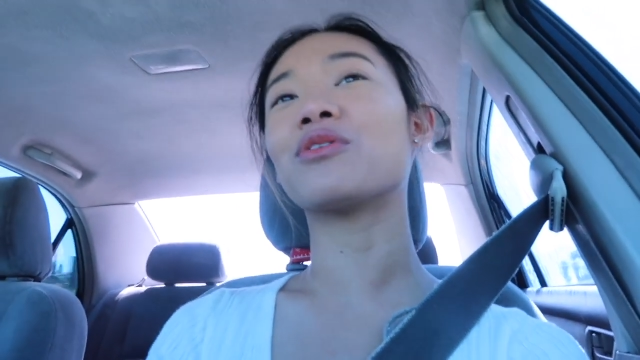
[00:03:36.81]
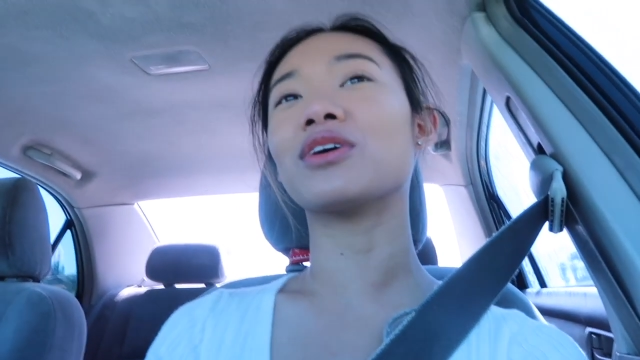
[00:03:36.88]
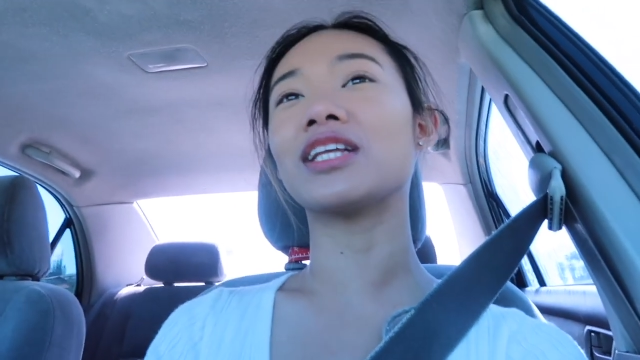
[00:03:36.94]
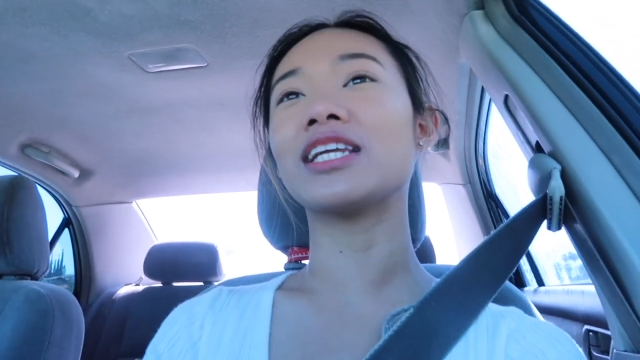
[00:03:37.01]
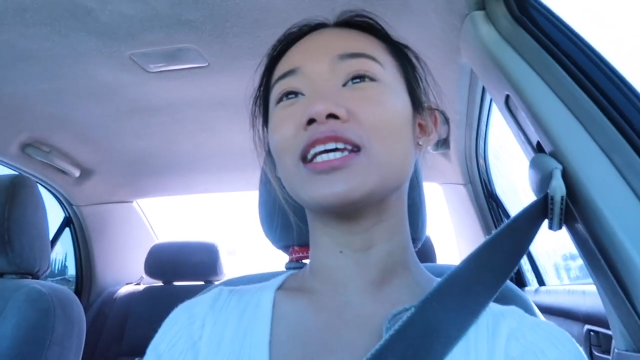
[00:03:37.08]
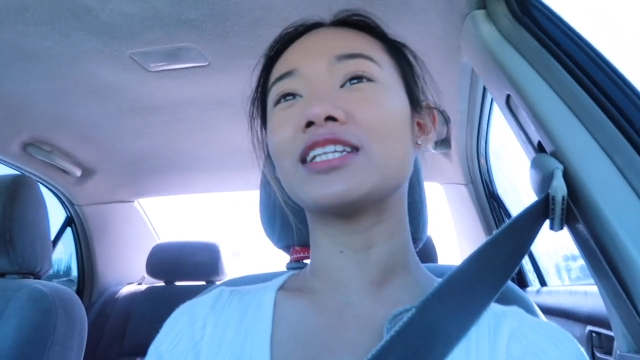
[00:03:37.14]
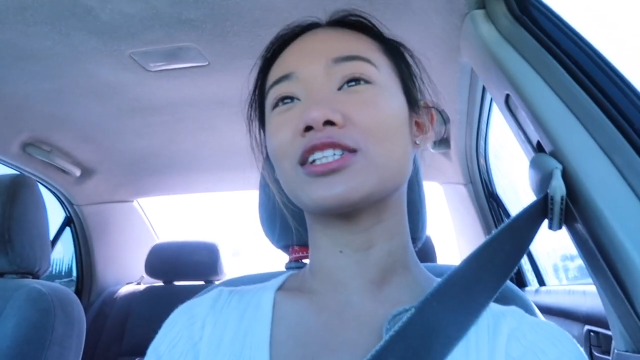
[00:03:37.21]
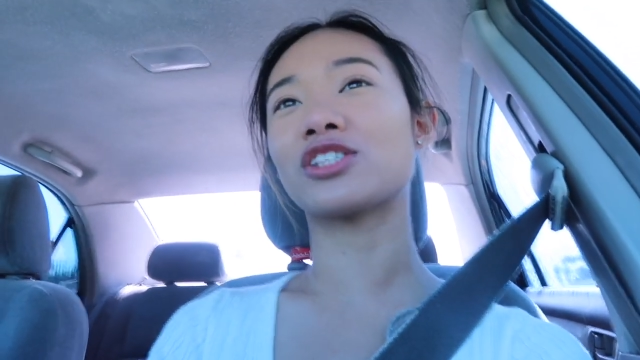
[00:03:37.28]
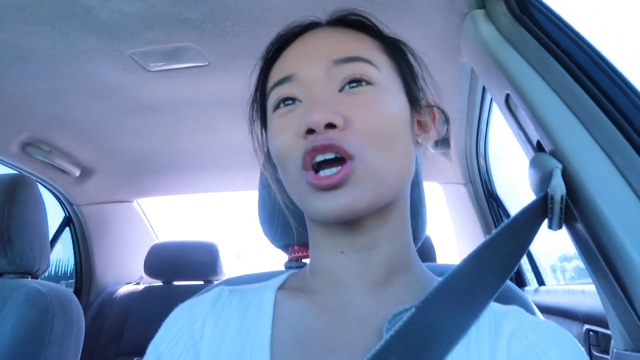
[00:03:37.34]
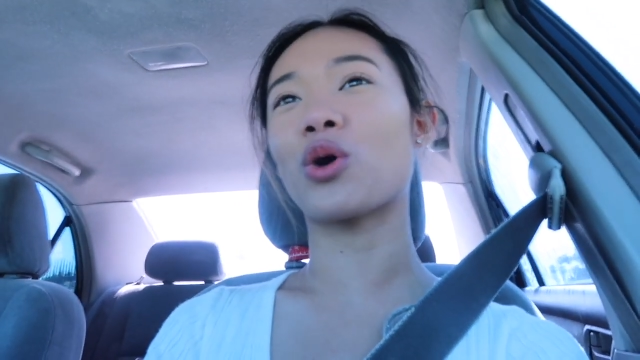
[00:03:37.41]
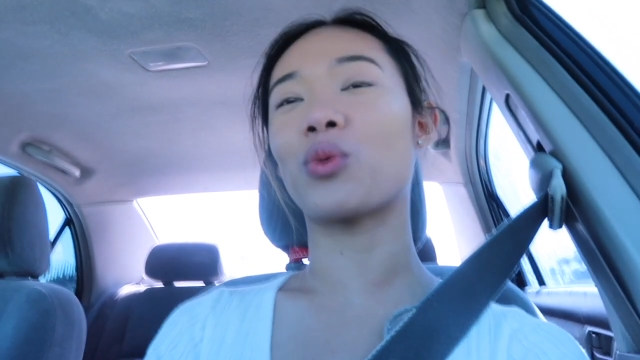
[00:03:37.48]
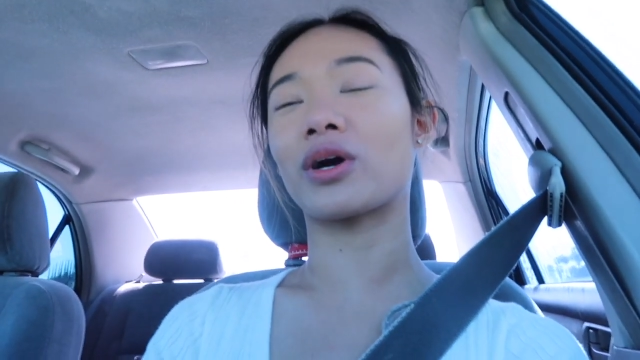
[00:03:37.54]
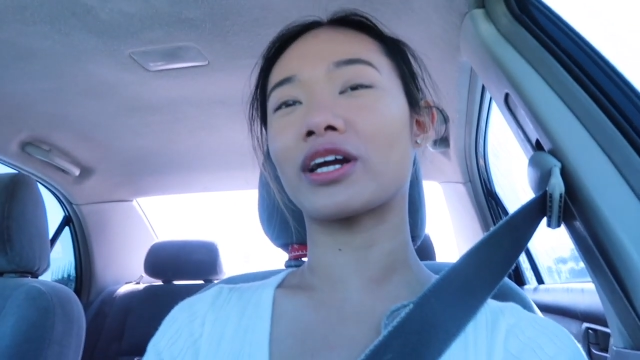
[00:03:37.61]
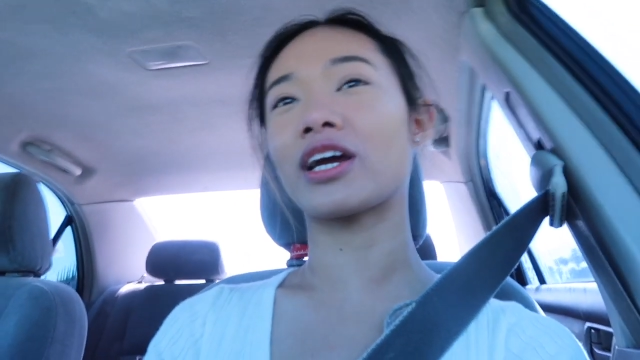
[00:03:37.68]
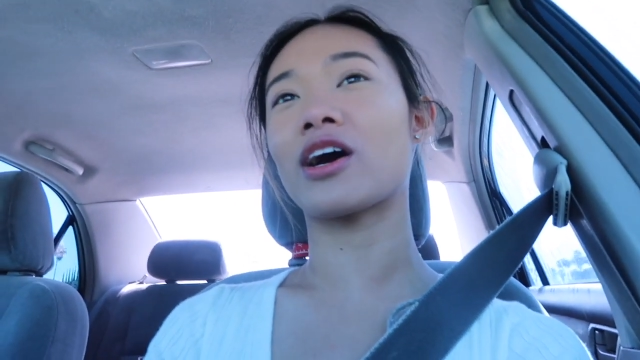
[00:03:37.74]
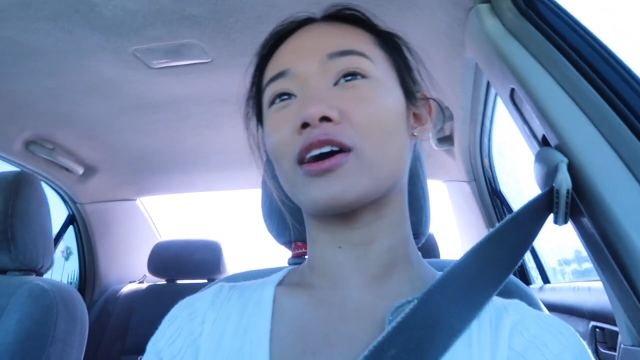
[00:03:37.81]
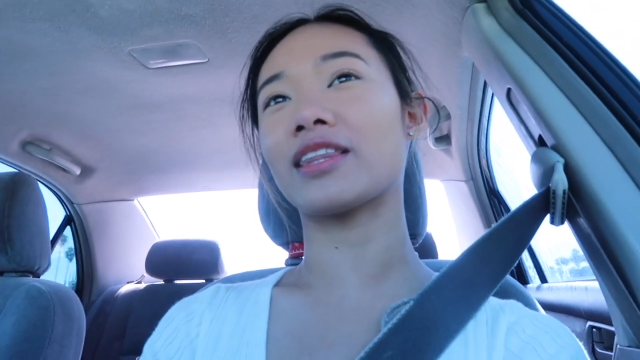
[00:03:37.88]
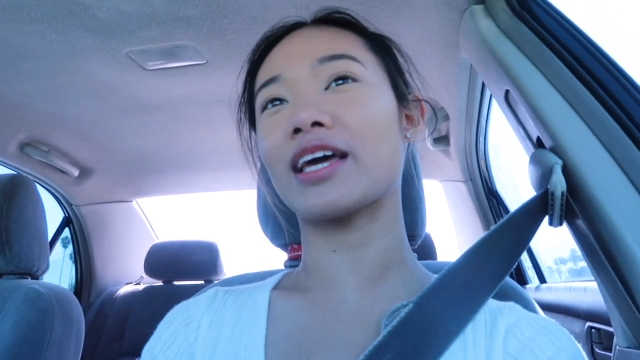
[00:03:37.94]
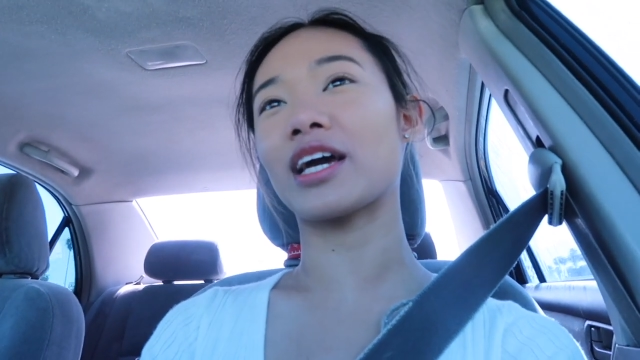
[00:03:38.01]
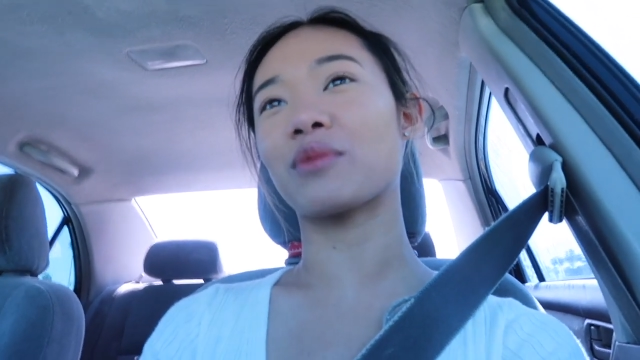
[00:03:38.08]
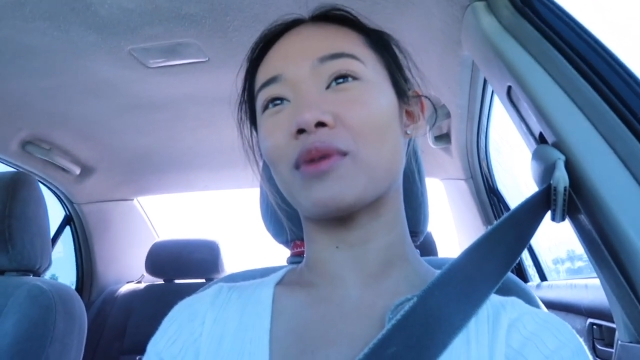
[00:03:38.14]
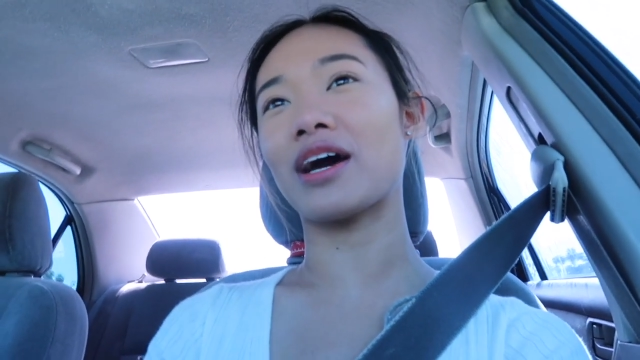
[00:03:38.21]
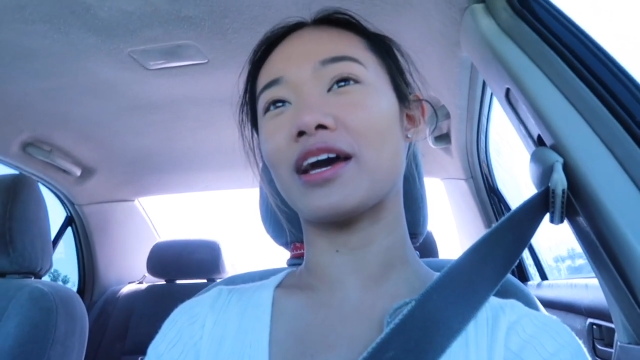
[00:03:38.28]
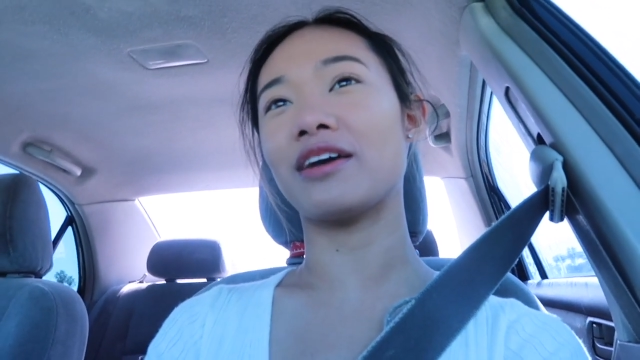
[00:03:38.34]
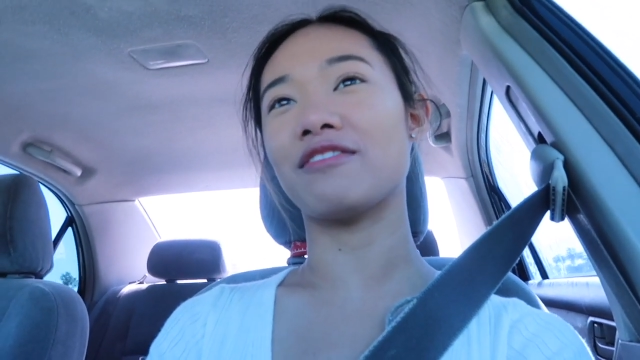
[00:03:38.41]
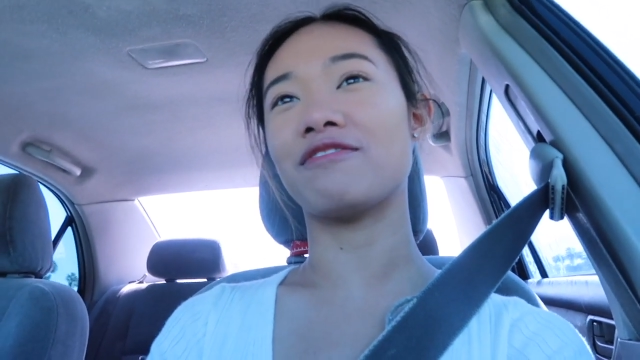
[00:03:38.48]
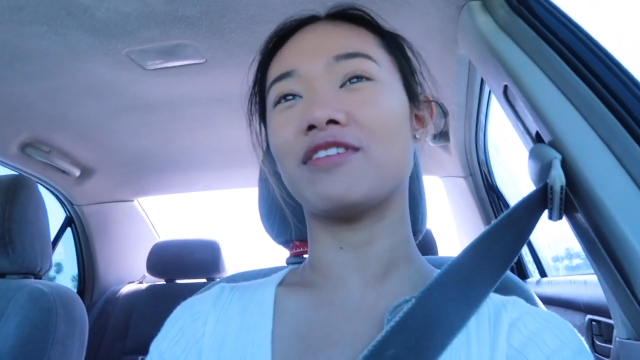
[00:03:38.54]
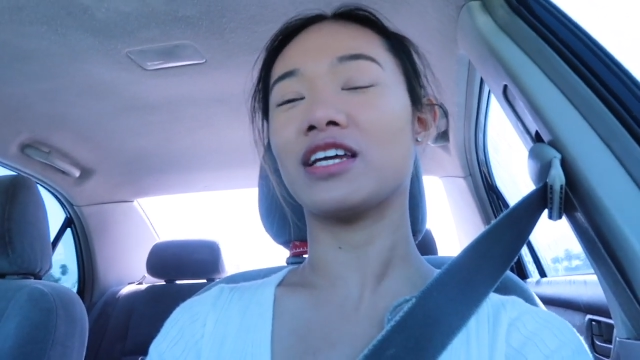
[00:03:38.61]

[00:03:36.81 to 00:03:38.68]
really need to start working on like my